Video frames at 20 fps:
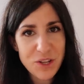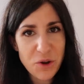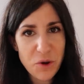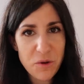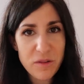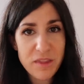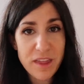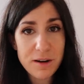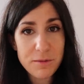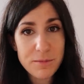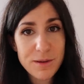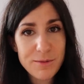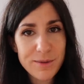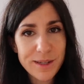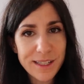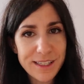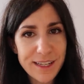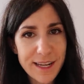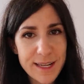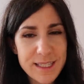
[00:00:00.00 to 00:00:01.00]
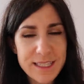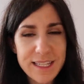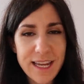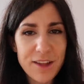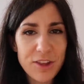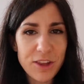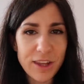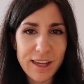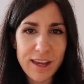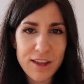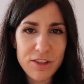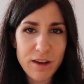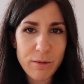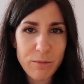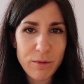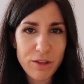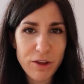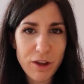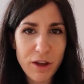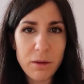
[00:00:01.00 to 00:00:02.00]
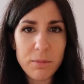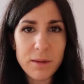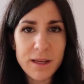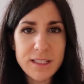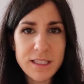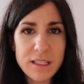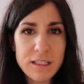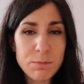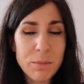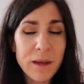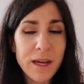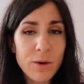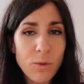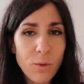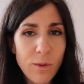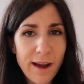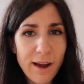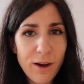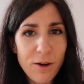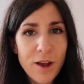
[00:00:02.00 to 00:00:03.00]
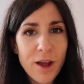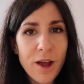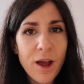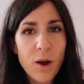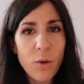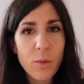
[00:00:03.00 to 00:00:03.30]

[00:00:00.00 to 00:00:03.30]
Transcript: so that'll be really nice to actually catch up with her because it's been a while.